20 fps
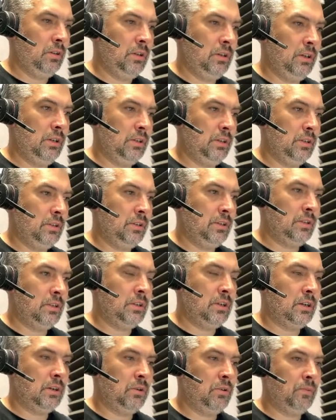Yes,
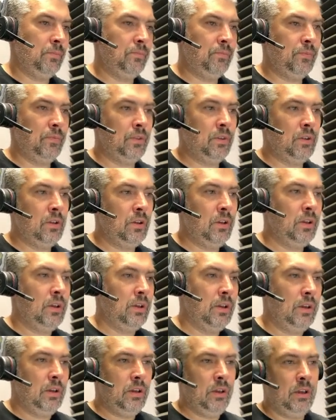install,
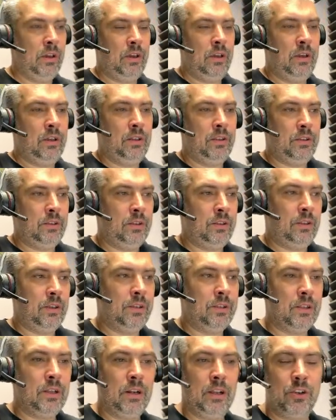and the
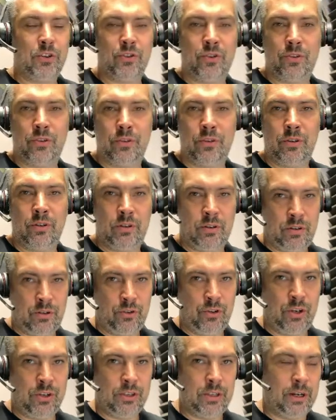installation
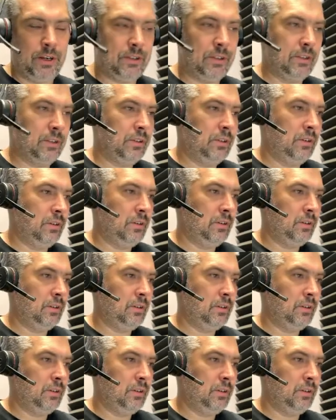just started.